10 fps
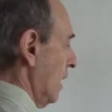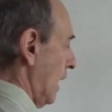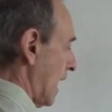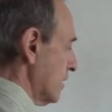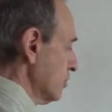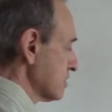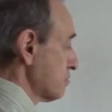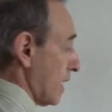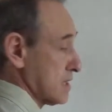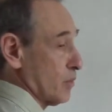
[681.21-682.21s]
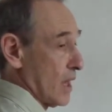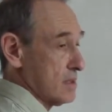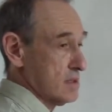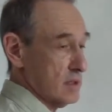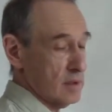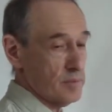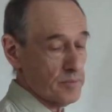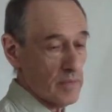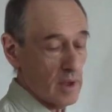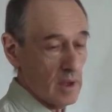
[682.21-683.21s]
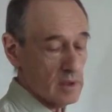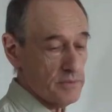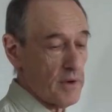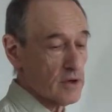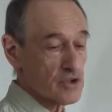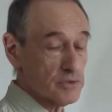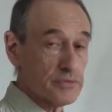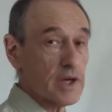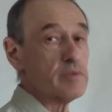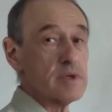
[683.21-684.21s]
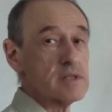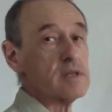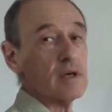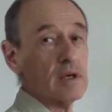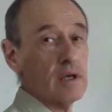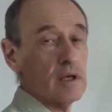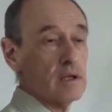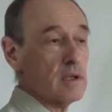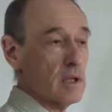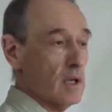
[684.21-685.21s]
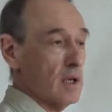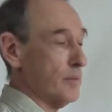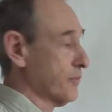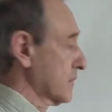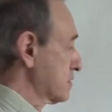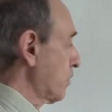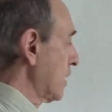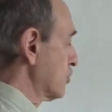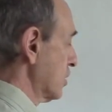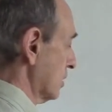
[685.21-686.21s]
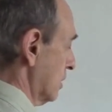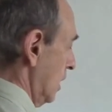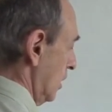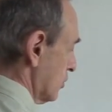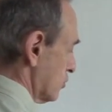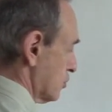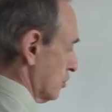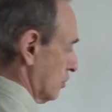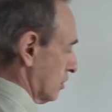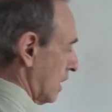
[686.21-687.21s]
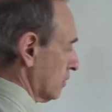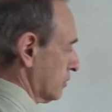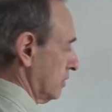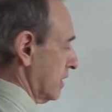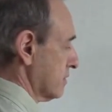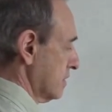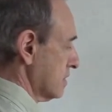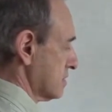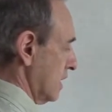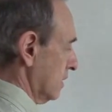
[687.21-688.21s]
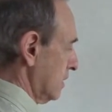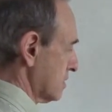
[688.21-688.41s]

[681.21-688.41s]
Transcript: I used, by the way, the the function frequency in uh, spreadsheet to calculate these data.